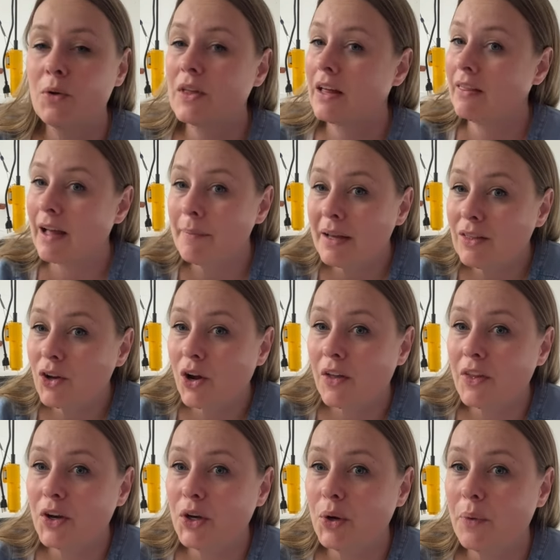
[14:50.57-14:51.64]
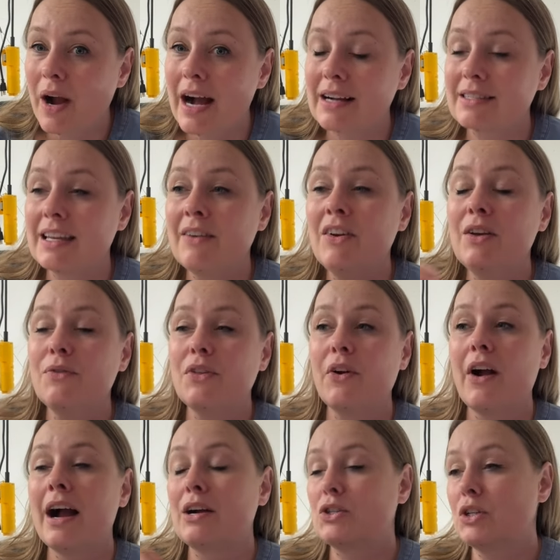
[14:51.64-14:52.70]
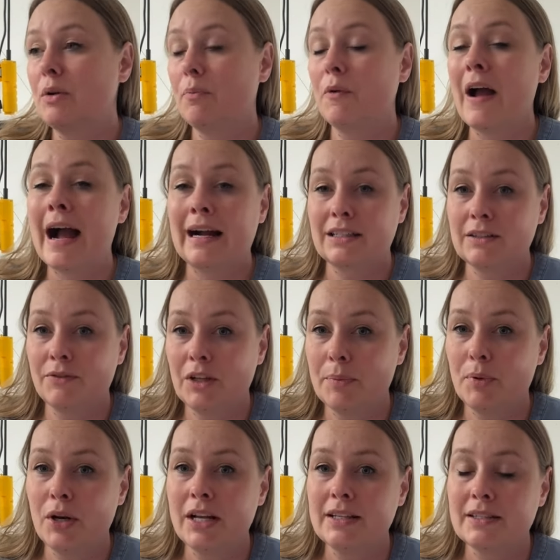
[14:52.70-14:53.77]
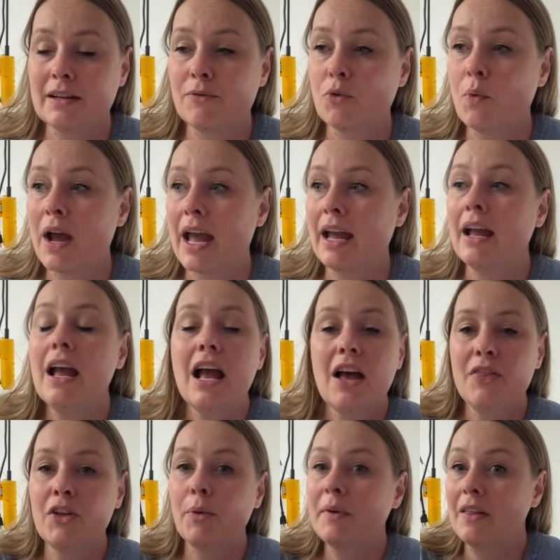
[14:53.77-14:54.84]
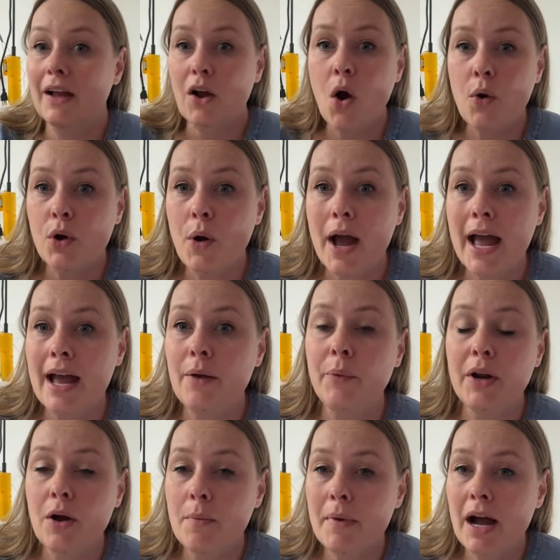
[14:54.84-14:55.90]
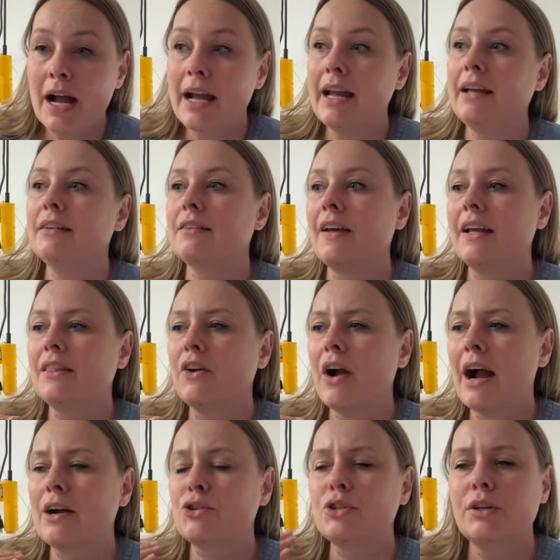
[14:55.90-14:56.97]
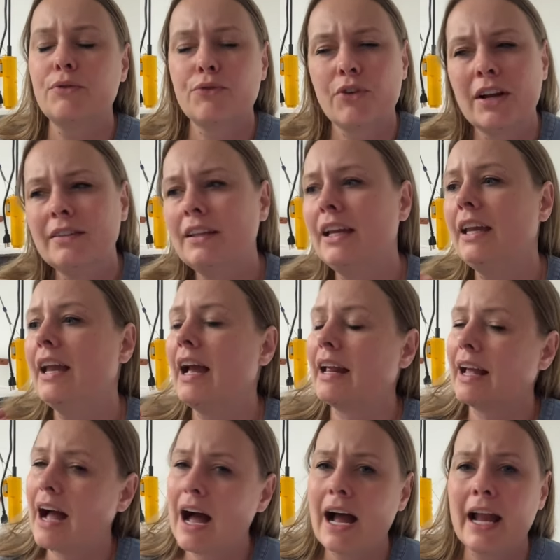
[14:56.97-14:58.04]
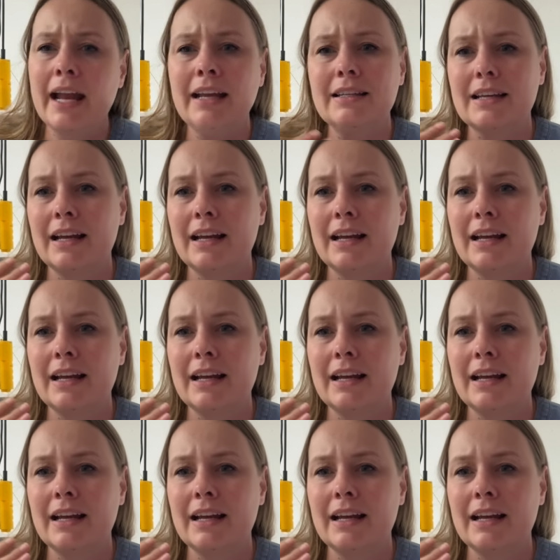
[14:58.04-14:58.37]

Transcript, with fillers: They let me look on the new racks, even if they're actually actively putting stuff away. They'll be like, oh, go ahead, we don't mind. Like they're actually friendly and kind.